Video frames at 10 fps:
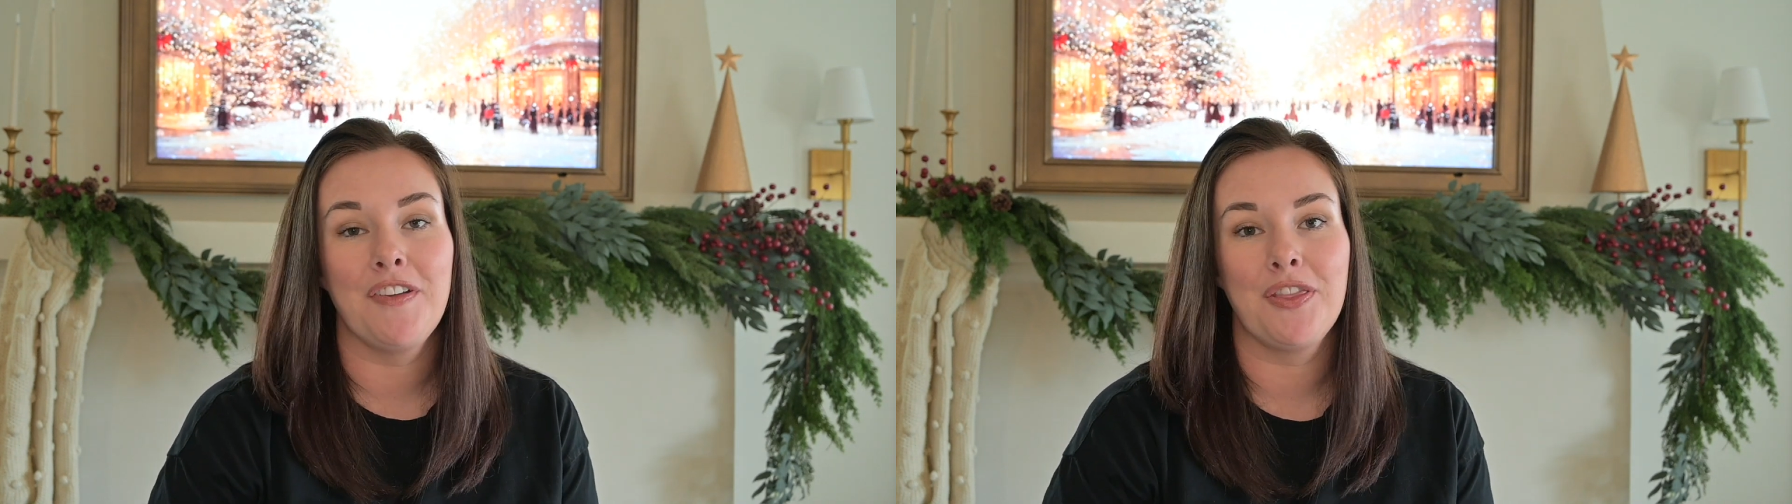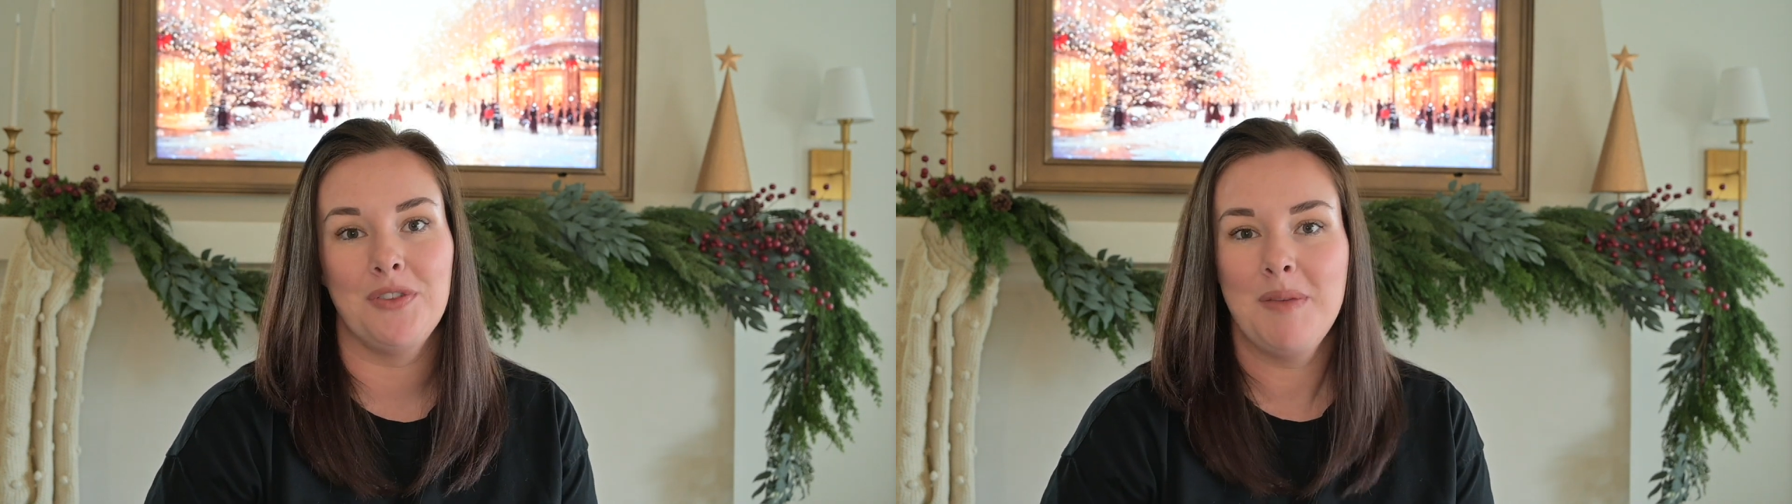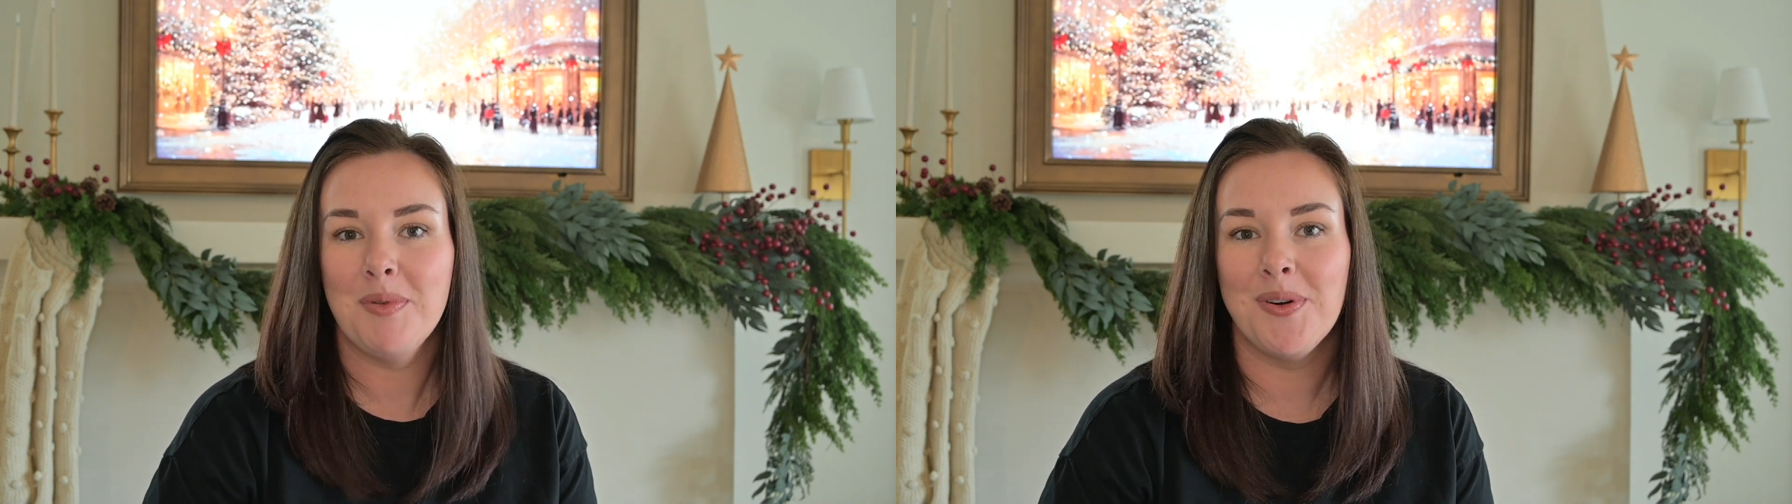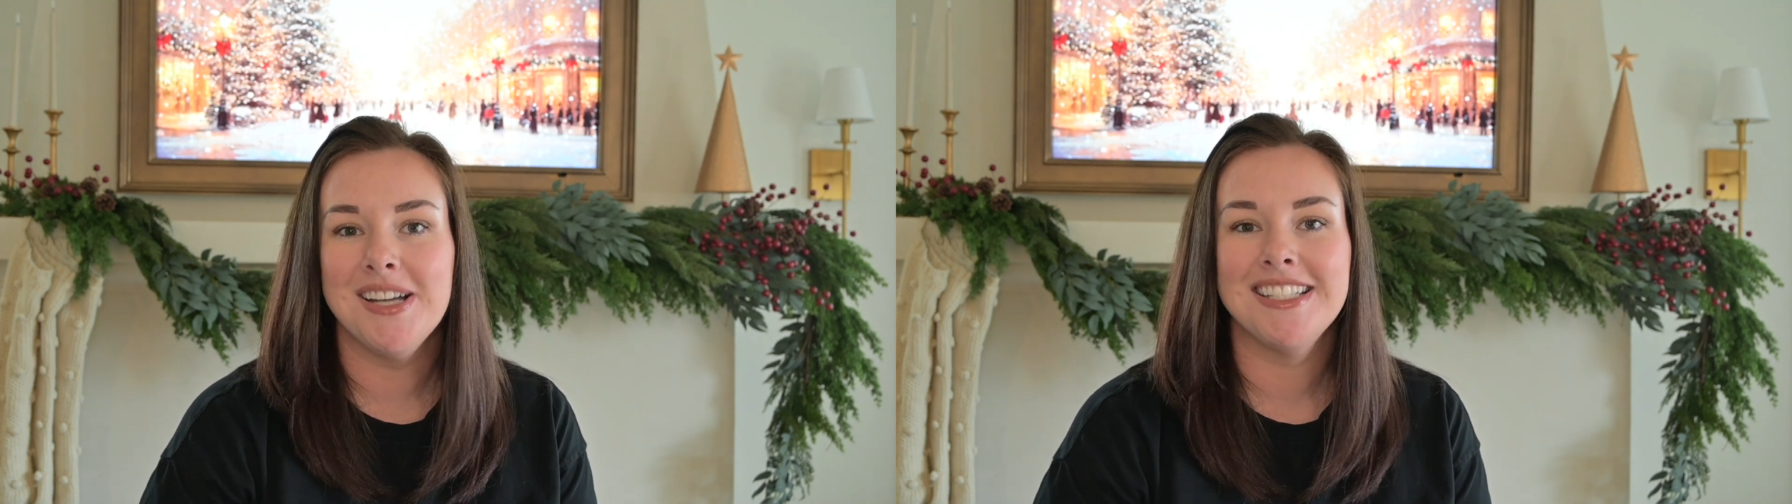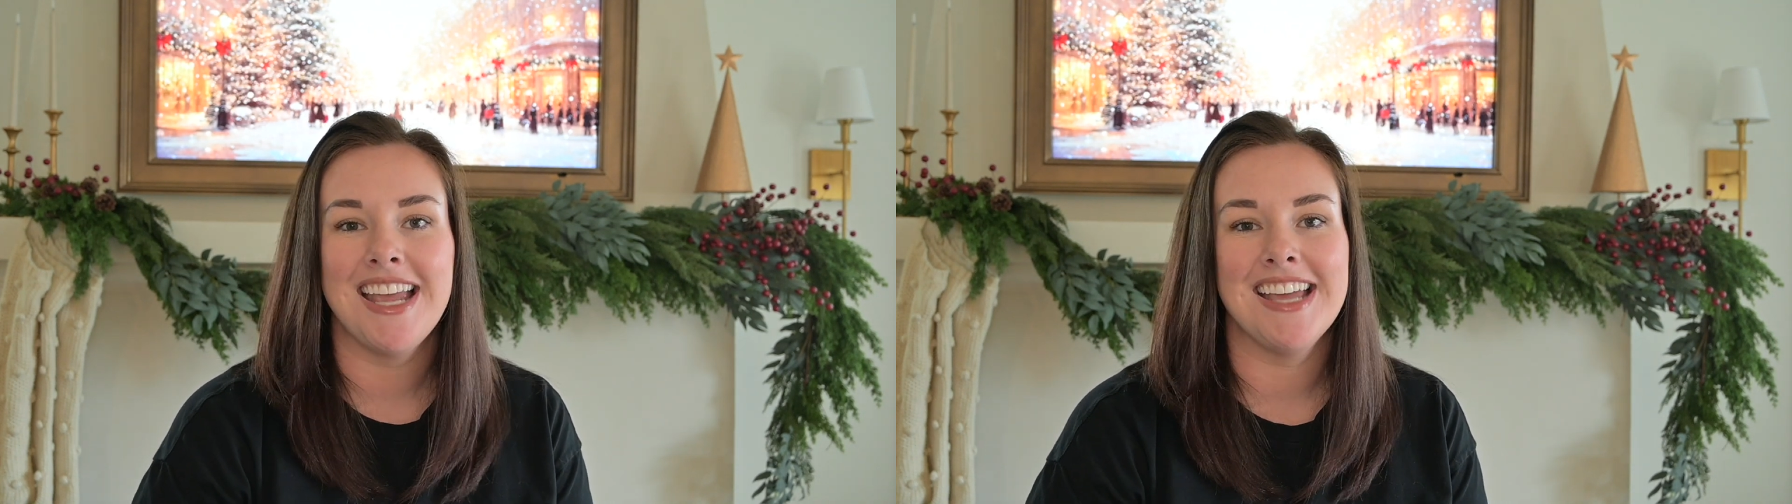3
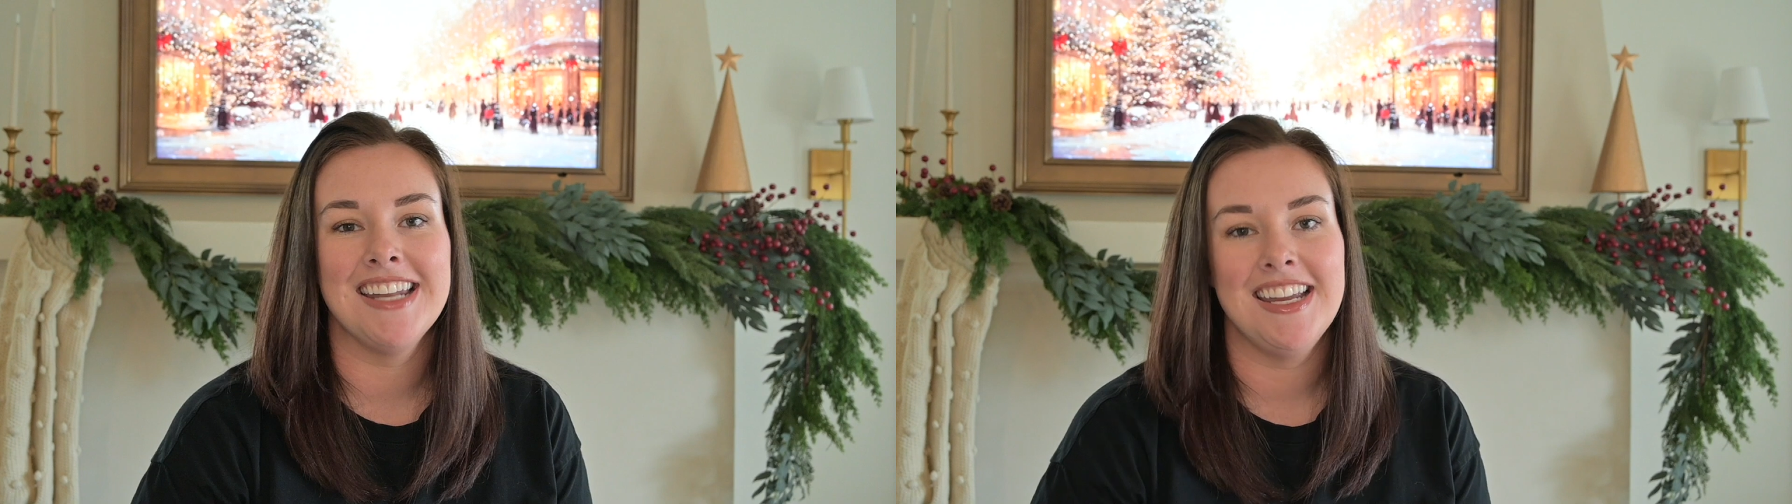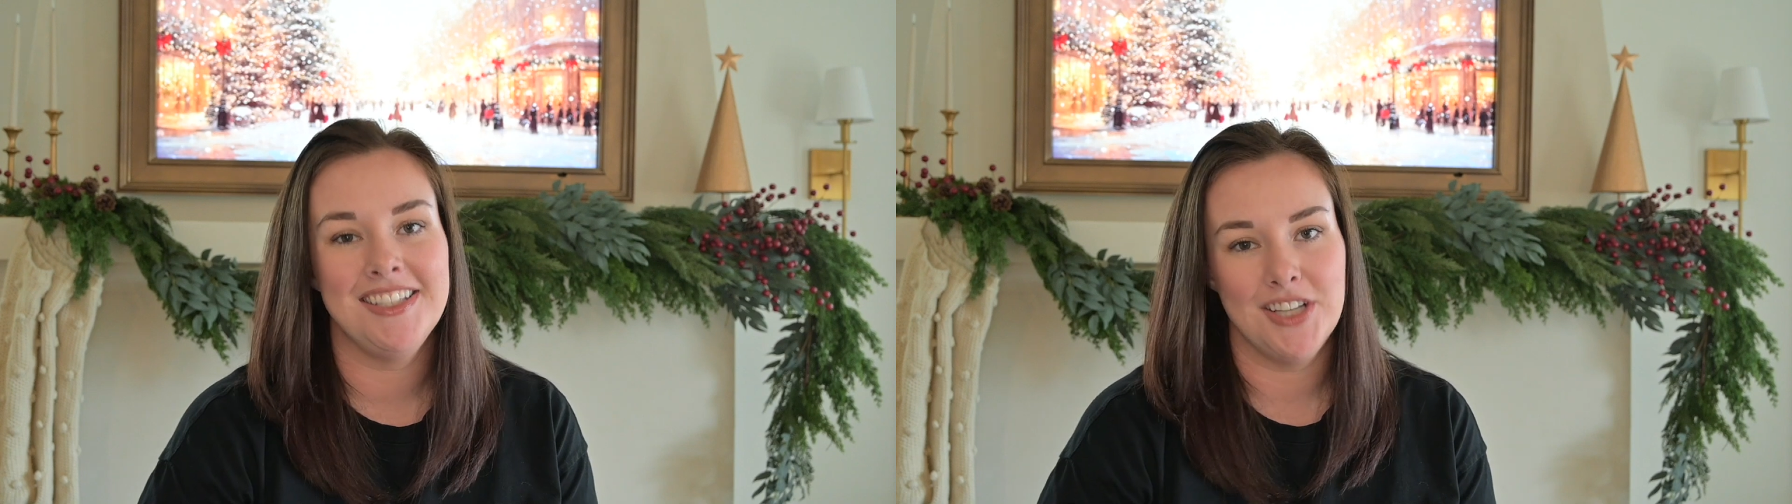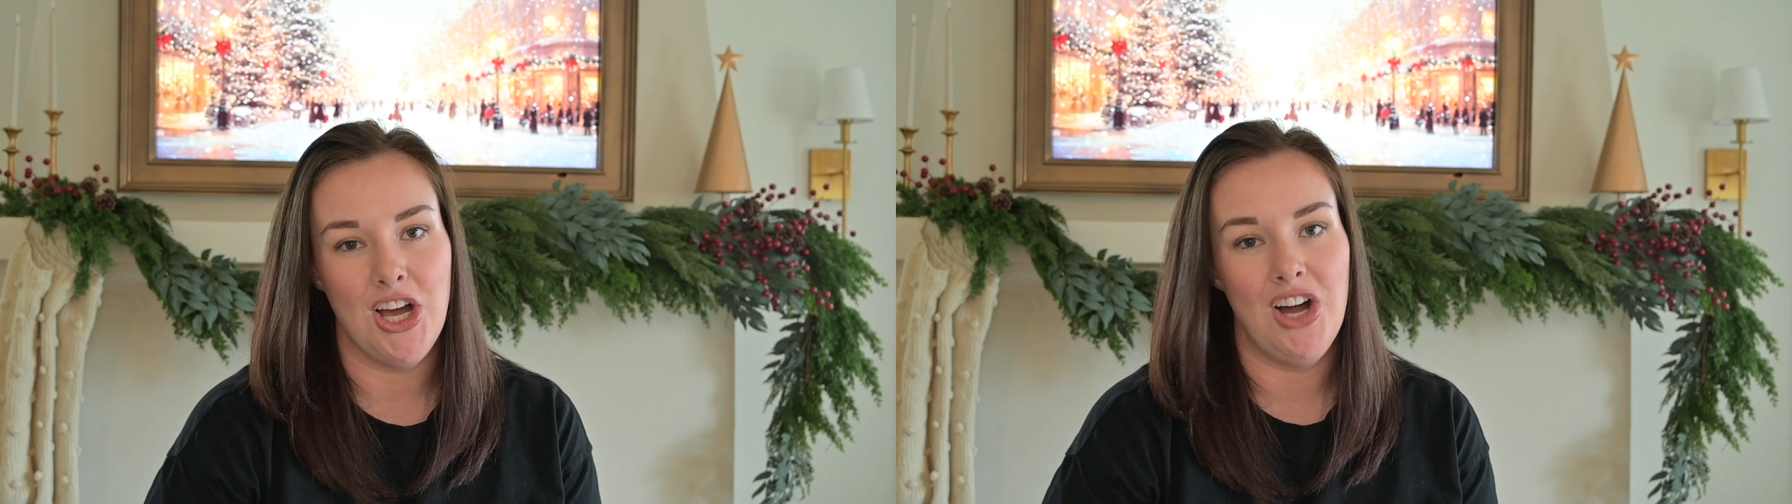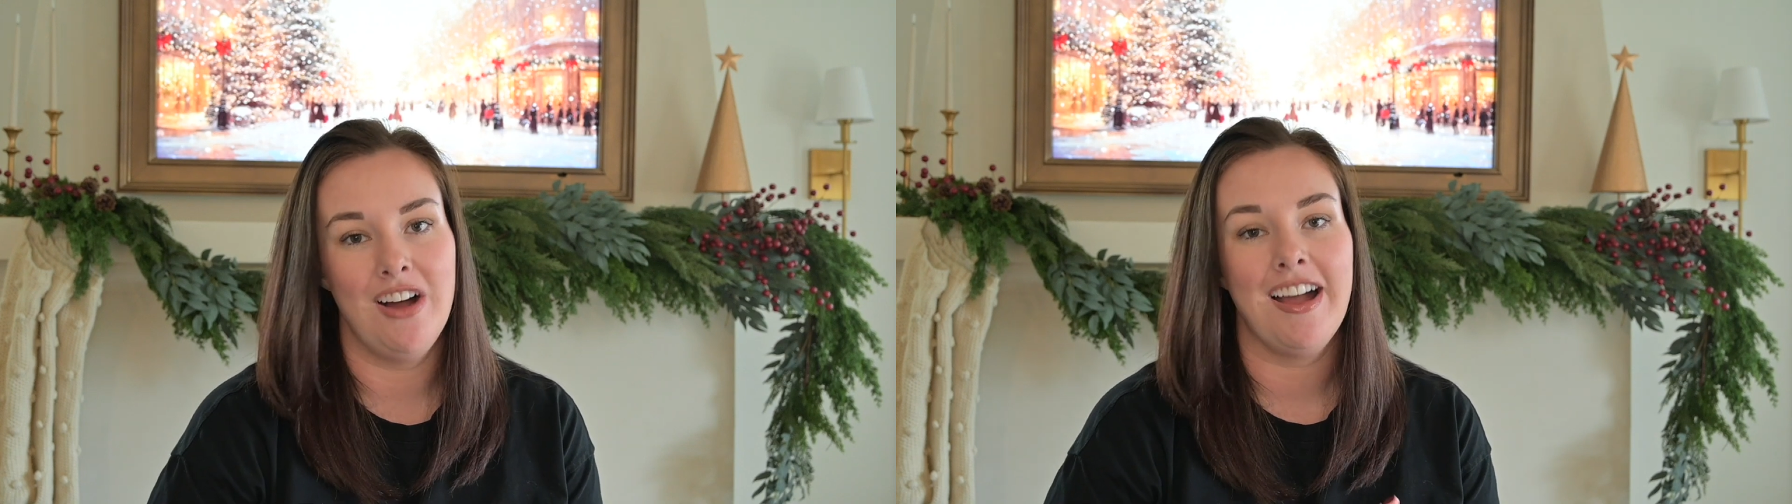boys and a dog,